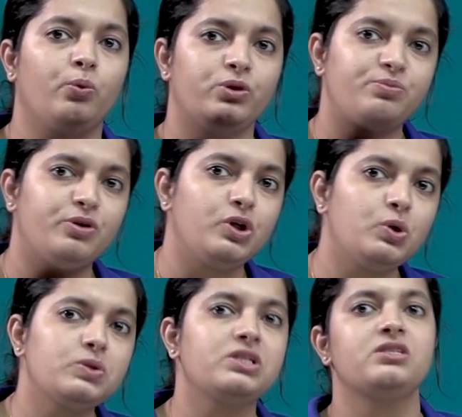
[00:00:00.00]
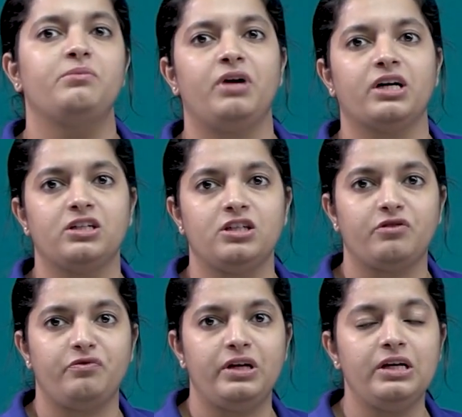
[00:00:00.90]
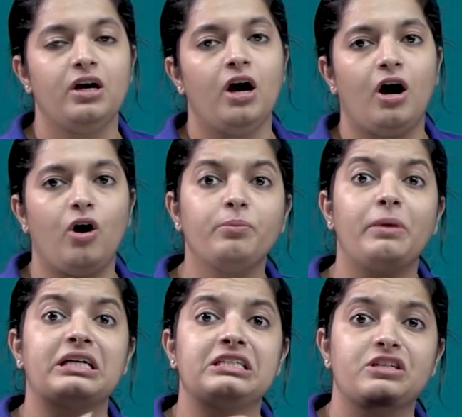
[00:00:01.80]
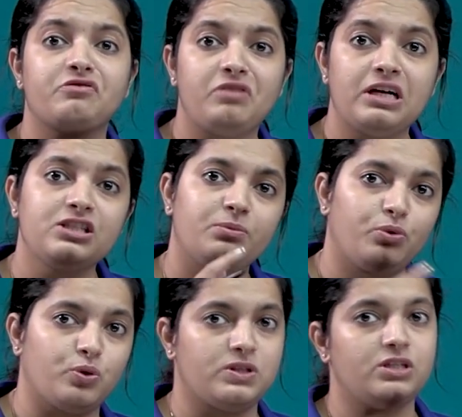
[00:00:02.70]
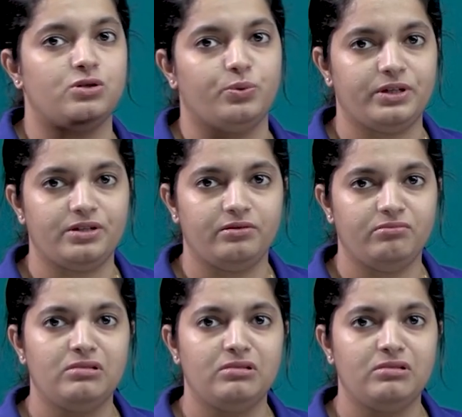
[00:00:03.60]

which produces a magnetic field or magnetic flux opposite to it.